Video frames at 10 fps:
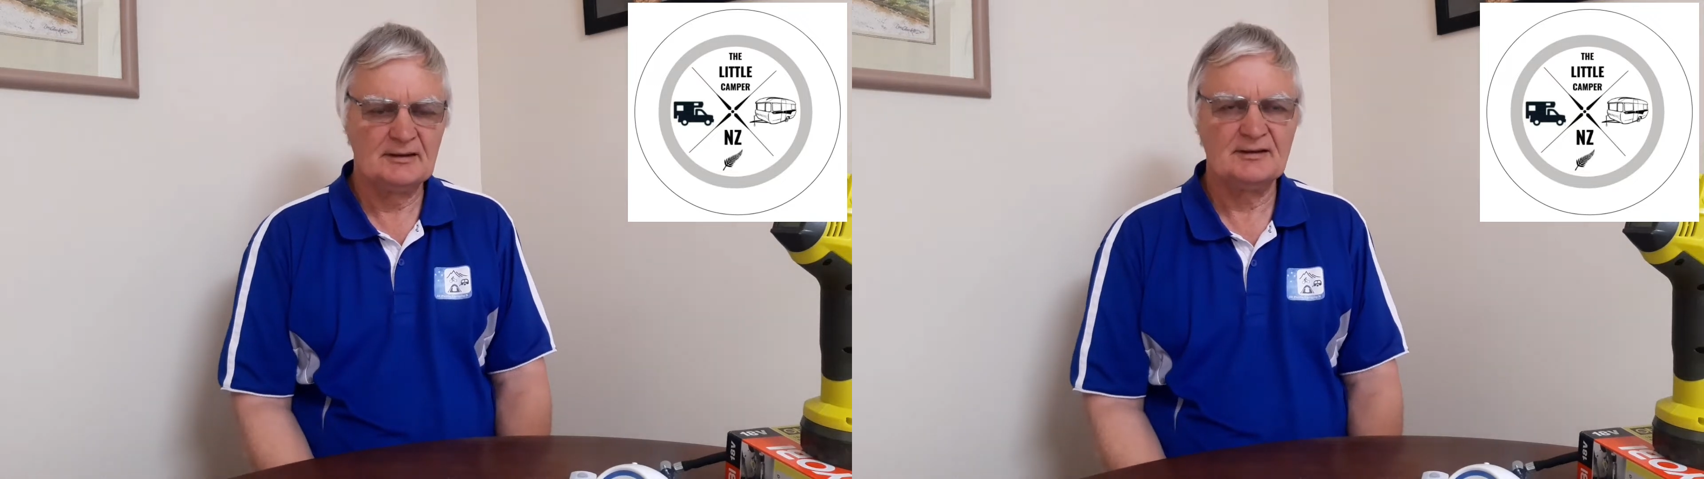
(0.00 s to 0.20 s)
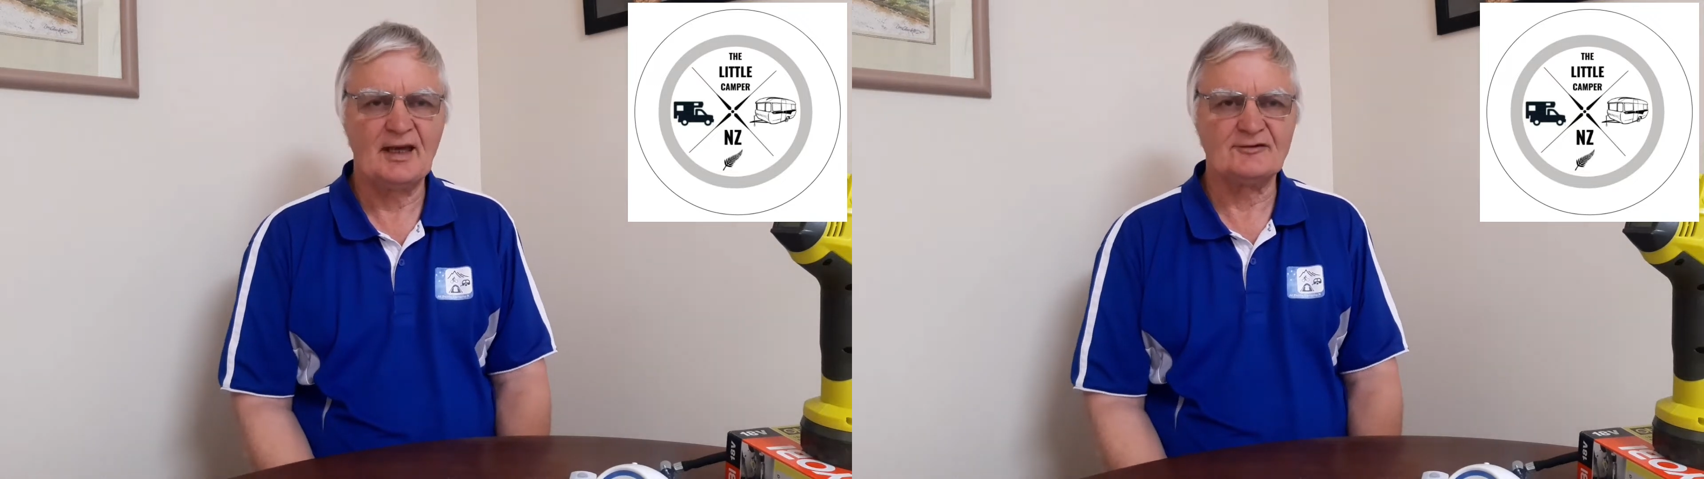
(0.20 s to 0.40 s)

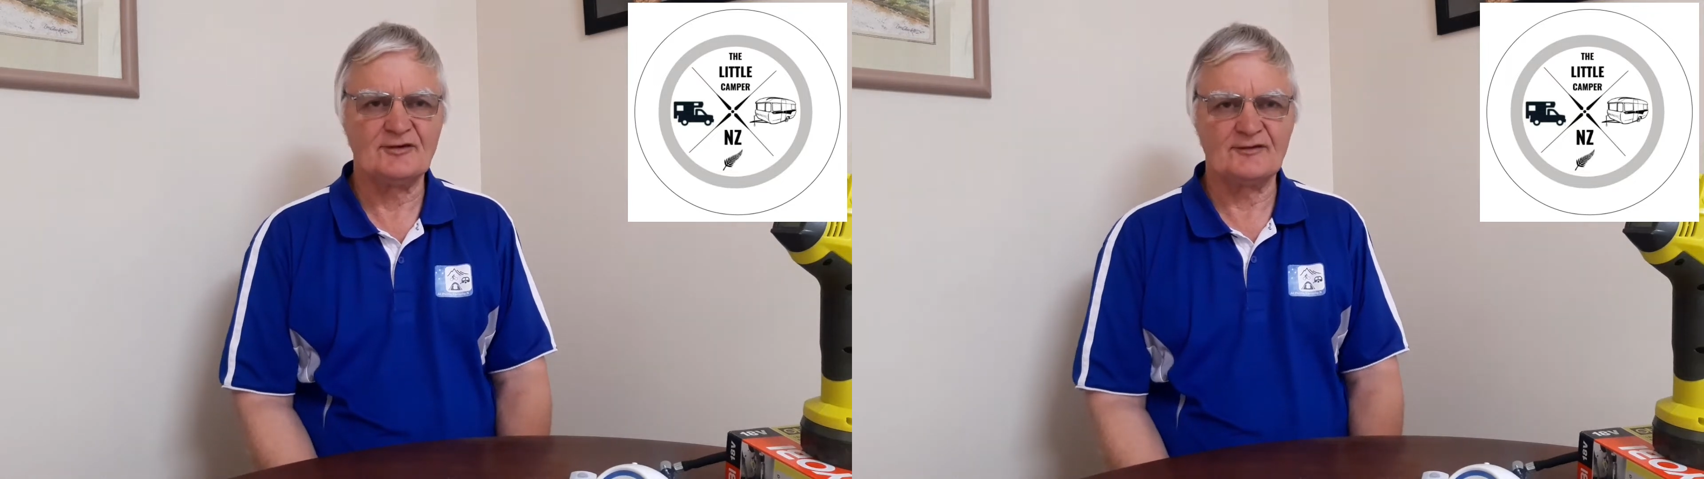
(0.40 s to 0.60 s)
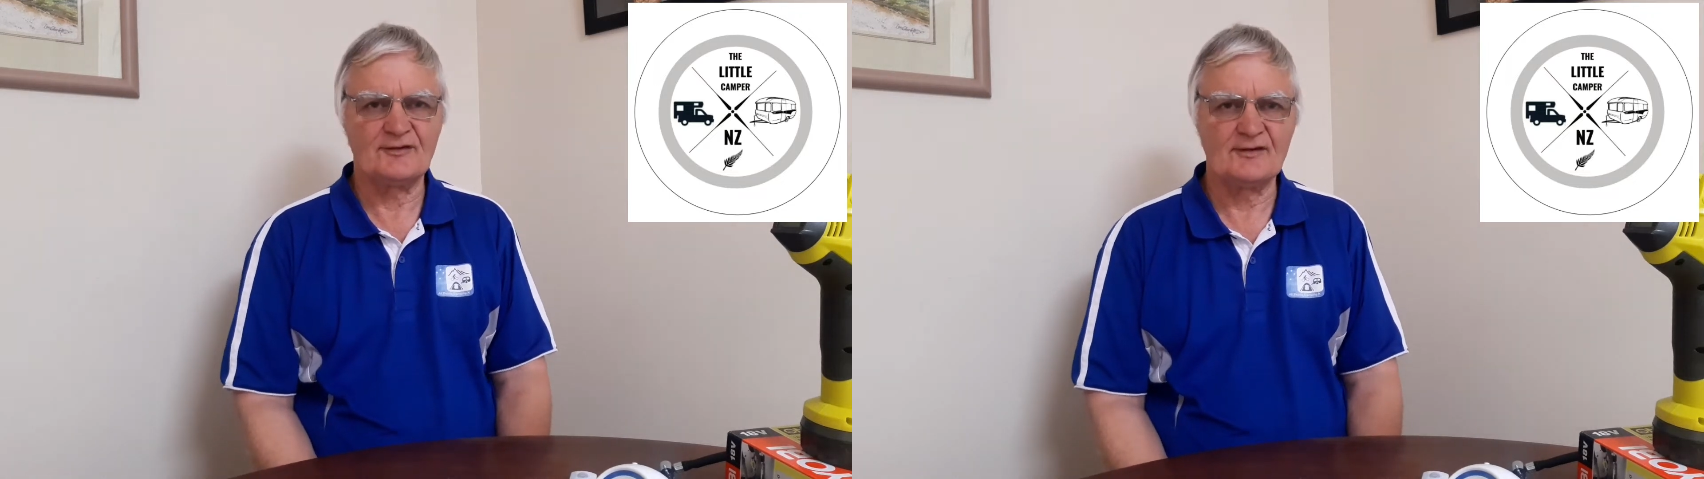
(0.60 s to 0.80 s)

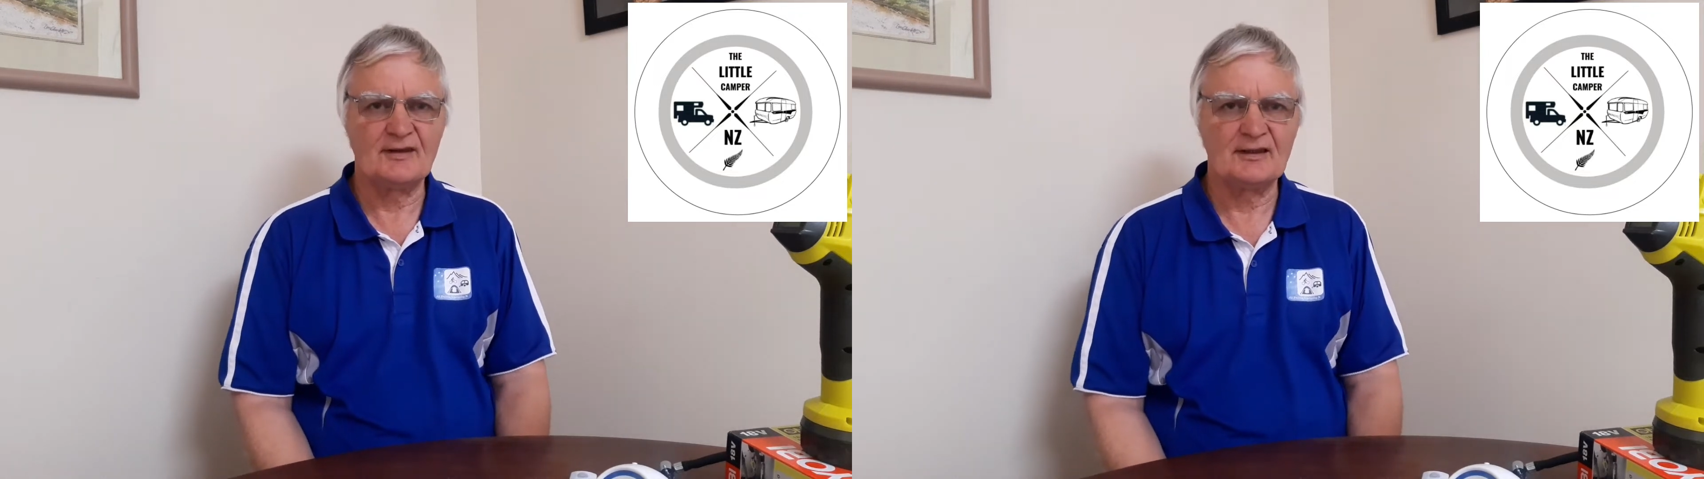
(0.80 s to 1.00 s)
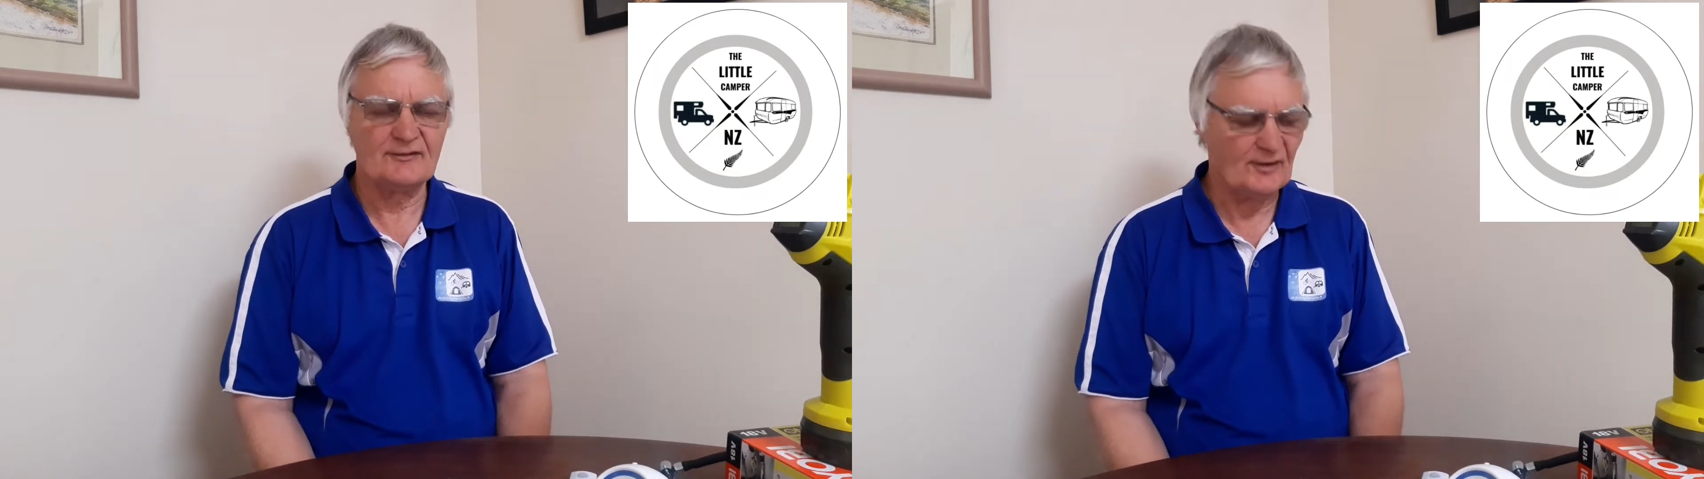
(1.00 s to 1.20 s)
gadgets and
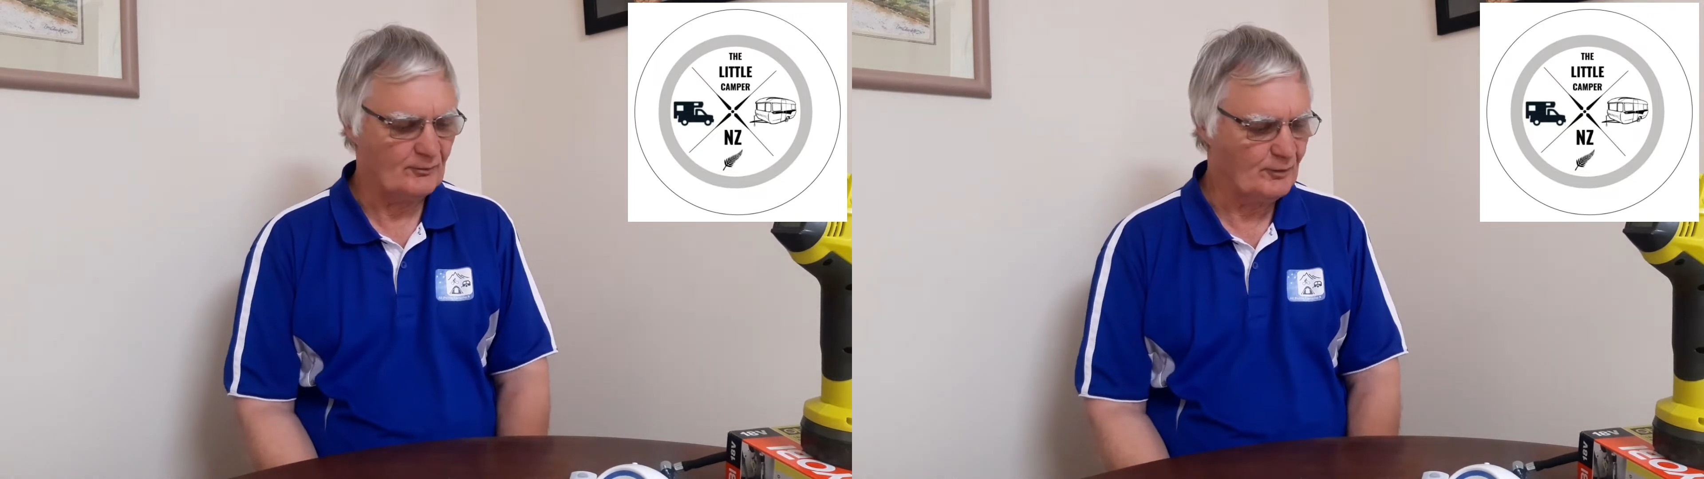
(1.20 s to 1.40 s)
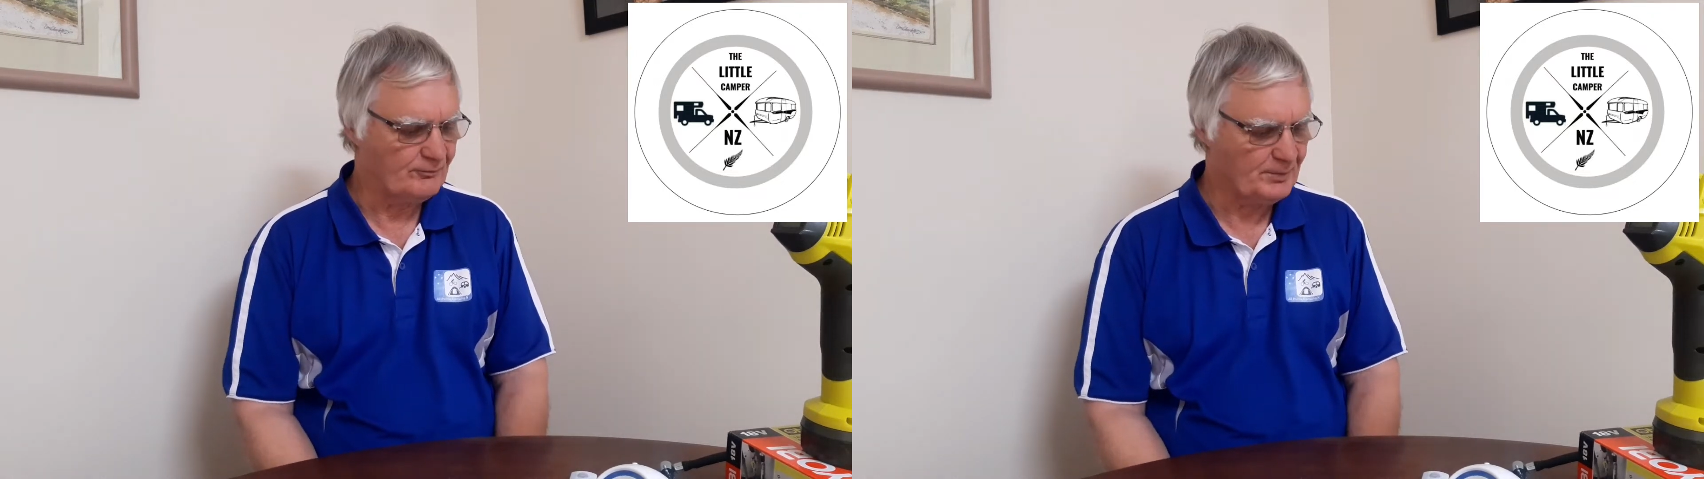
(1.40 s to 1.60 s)
things that
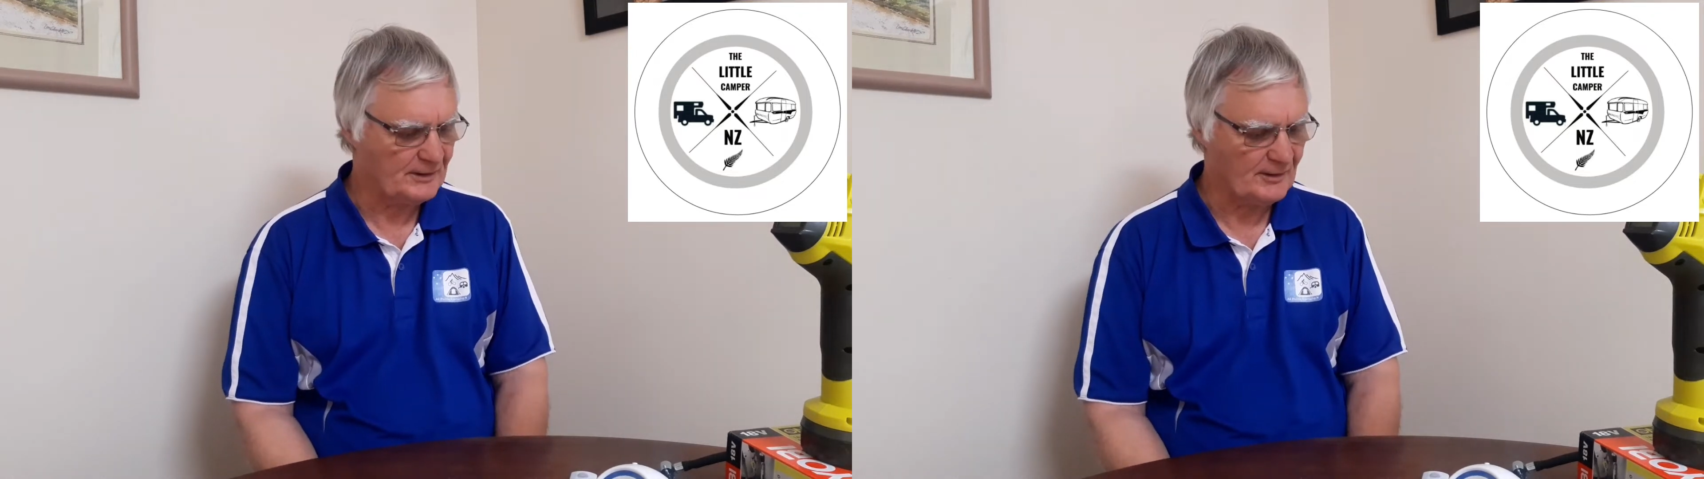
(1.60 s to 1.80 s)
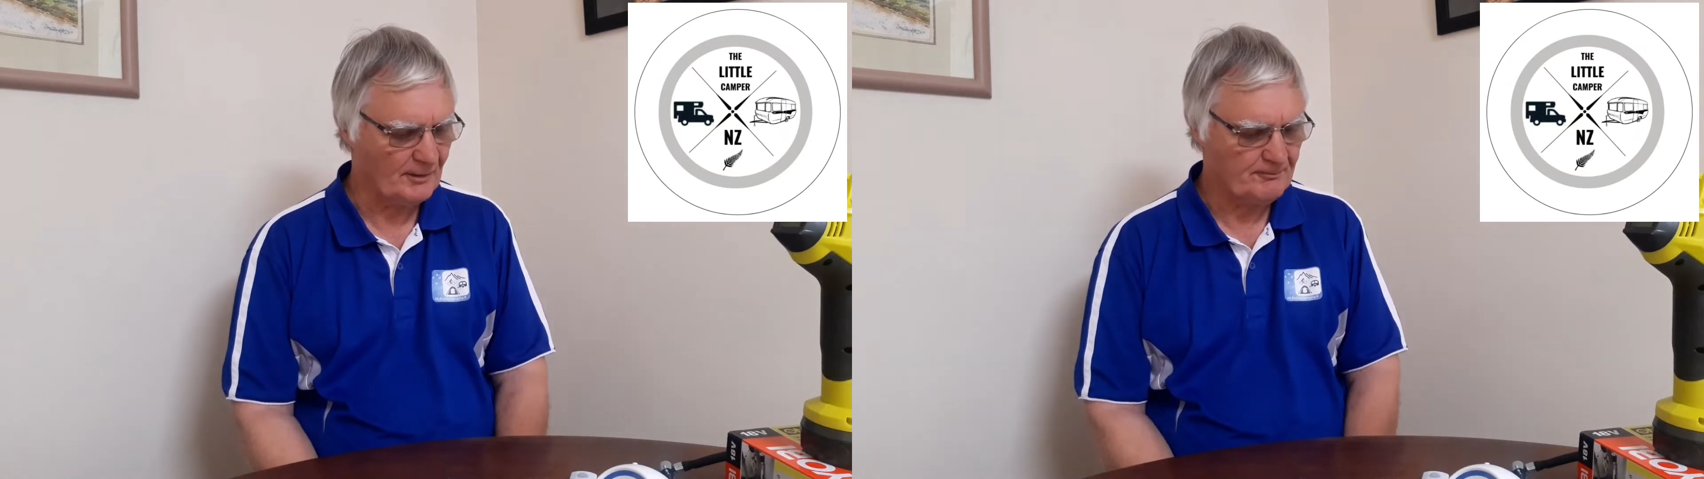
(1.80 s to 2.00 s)
we've
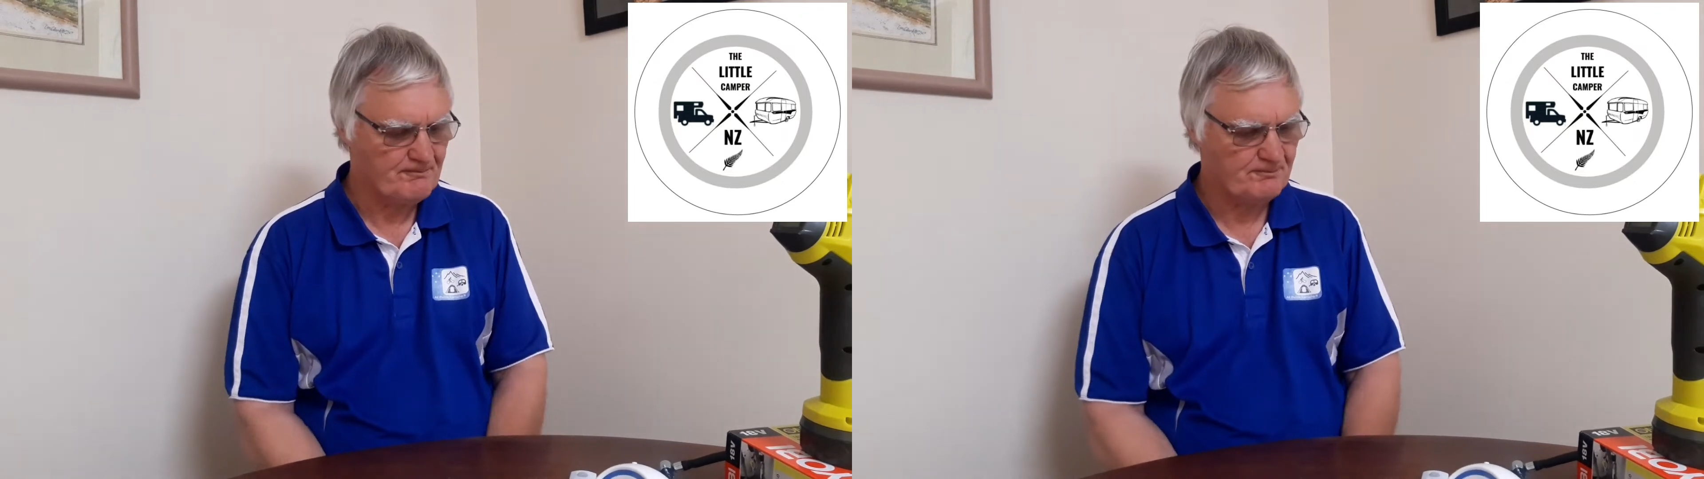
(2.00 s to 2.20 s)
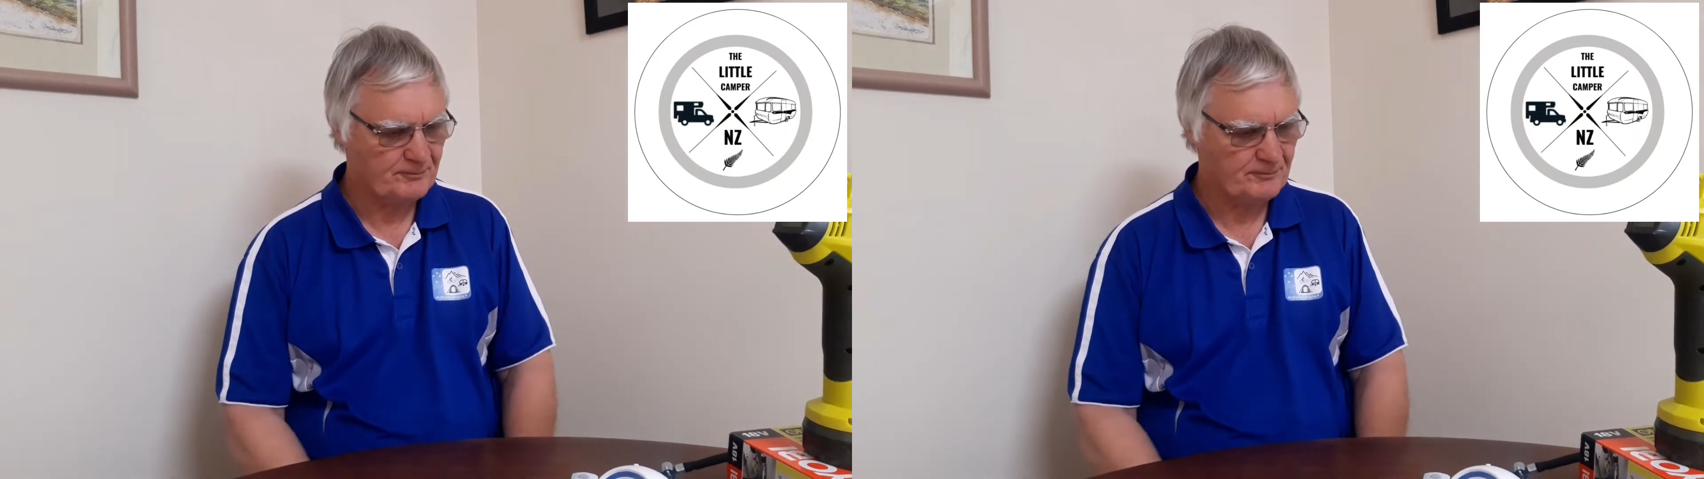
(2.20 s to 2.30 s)
picked up